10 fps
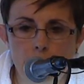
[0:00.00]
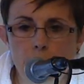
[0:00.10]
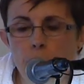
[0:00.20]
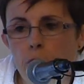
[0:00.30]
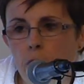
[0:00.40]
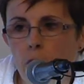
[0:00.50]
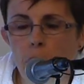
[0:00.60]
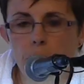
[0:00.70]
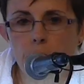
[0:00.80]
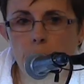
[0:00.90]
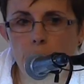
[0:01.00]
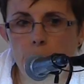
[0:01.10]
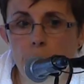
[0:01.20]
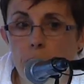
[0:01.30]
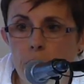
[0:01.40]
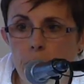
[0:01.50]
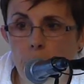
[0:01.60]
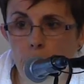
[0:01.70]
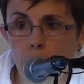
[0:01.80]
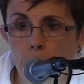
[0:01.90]
if you have less than
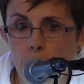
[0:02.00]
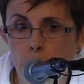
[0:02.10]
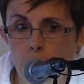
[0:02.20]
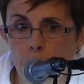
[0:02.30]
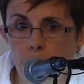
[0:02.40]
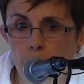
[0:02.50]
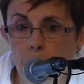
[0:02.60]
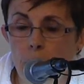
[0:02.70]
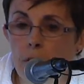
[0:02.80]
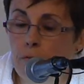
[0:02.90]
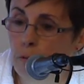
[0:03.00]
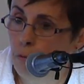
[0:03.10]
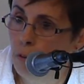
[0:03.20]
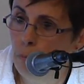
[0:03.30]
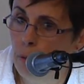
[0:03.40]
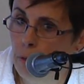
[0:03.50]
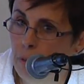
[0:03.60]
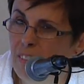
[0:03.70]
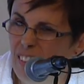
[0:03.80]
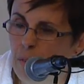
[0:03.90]
50,000 people. And if you think about
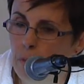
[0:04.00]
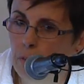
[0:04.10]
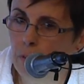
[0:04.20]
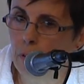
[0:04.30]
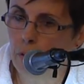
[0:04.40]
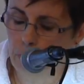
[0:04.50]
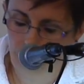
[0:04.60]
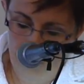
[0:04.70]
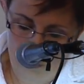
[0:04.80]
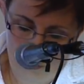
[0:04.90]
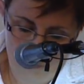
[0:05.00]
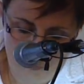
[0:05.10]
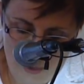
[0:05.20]
it, that makes a lot of sense.